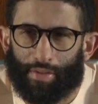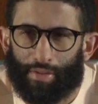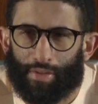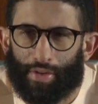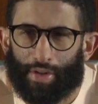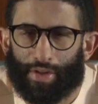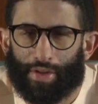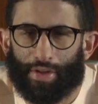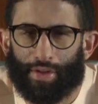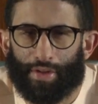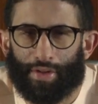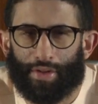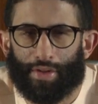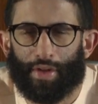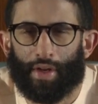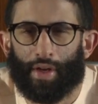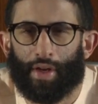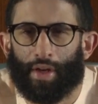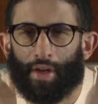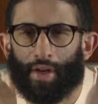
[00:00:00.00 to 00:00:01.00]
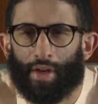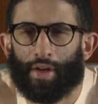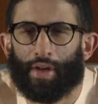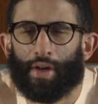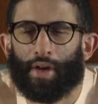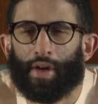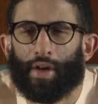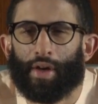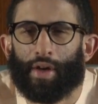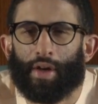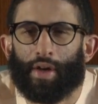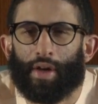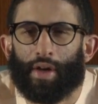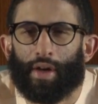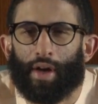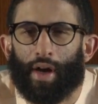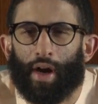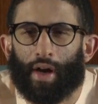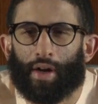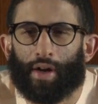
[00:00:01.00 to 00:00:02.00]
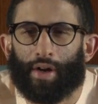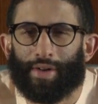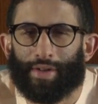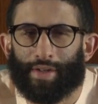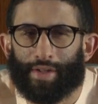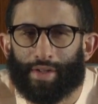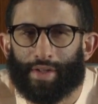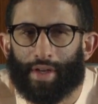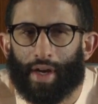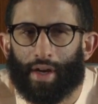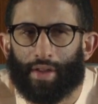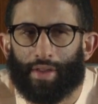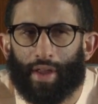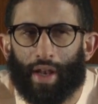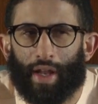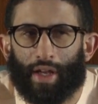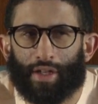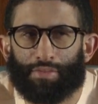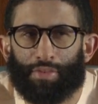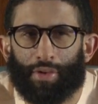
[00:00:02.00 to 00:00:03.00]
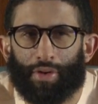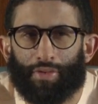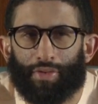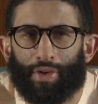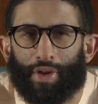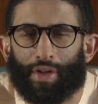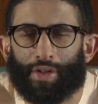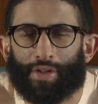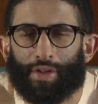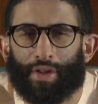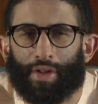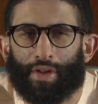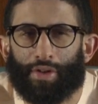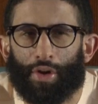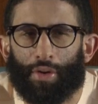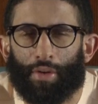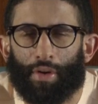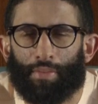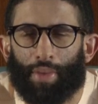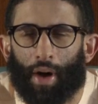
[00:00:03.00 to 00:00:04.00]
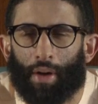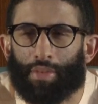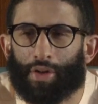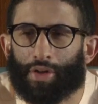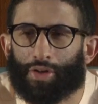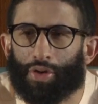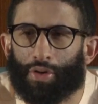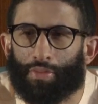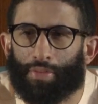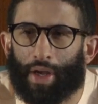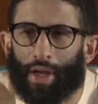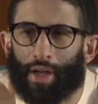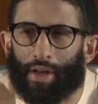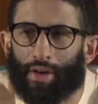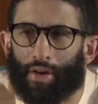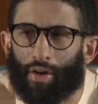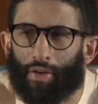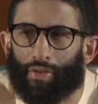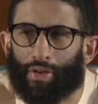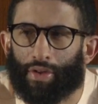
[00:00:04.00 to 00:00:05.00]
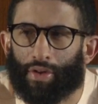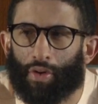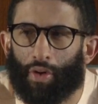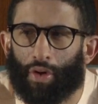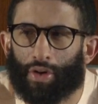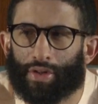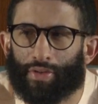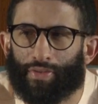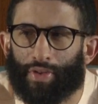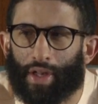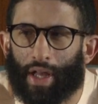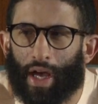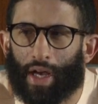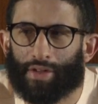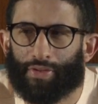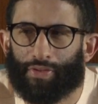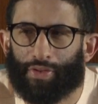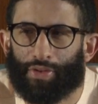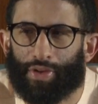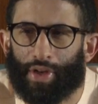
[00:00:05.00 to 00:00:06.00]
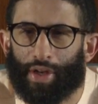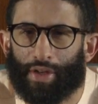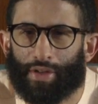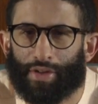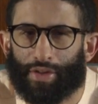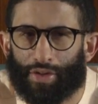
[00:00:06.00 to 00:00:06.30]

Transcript: This is a concern that has been raised in the public domain over the course of the last few days,